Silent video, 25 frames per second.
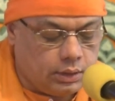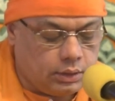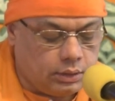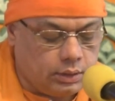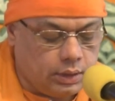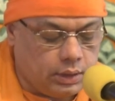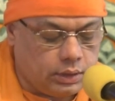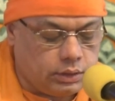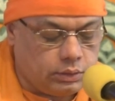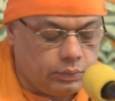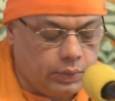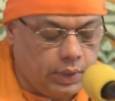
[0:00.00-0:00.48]

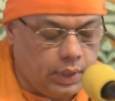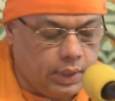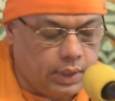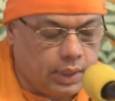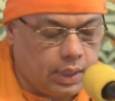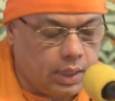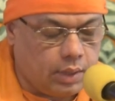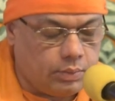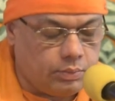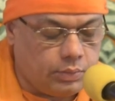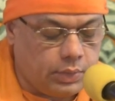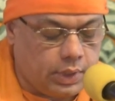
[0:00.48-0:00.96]
This will
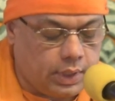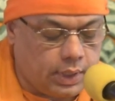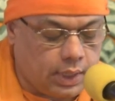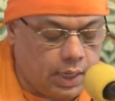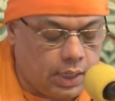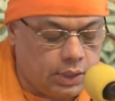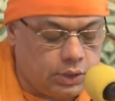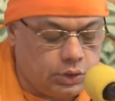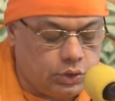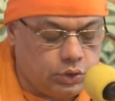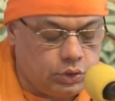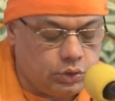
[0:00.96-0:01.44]
come
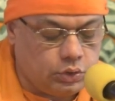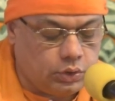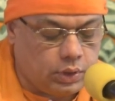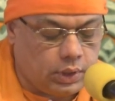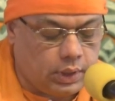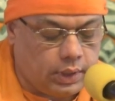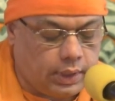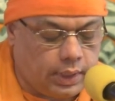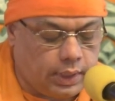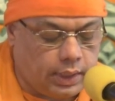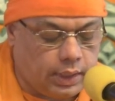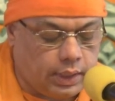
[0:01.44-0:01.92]

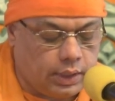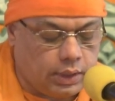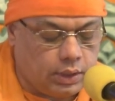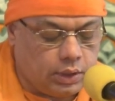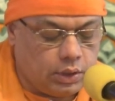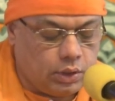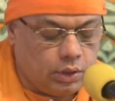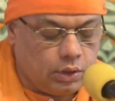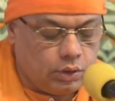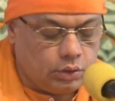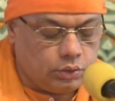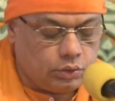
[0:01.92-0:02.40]
gradually
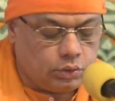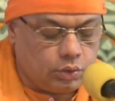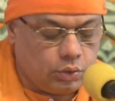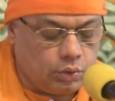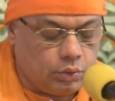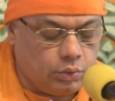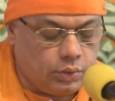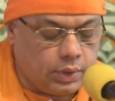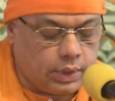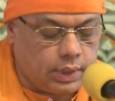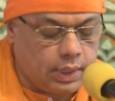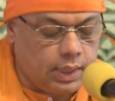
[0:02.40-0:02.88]

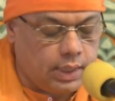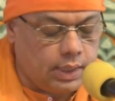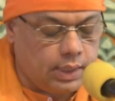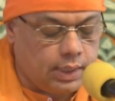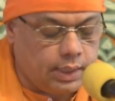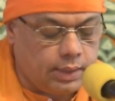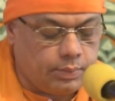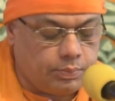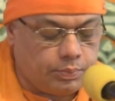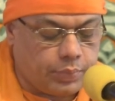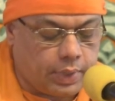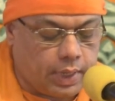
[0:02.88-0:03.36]
through
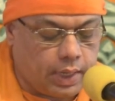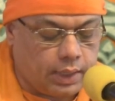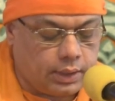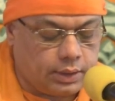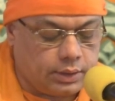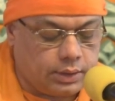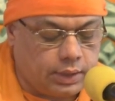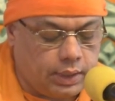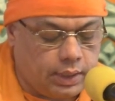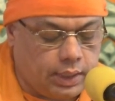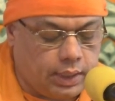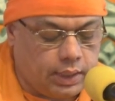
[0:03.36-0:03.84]
daily
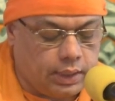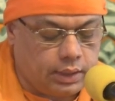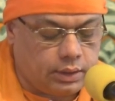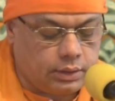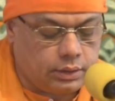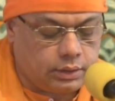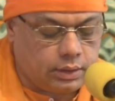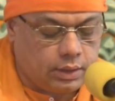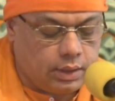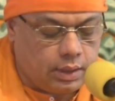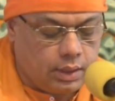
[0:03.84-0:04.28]
practice,